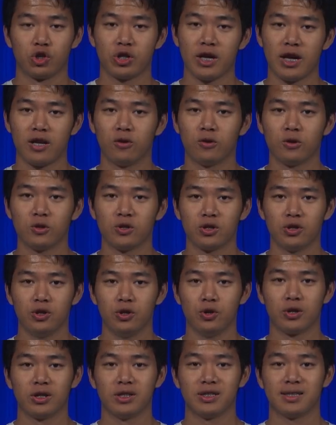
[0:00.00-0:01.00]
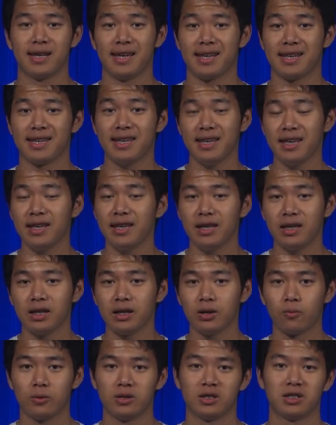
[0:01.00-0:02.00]
channels. You can say
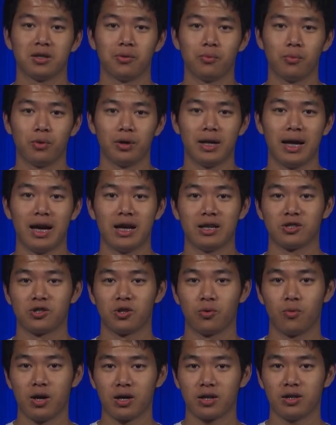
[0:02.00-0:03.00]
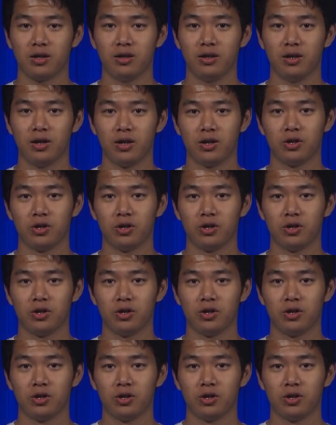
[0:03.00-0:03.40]
keying when someone has their walkie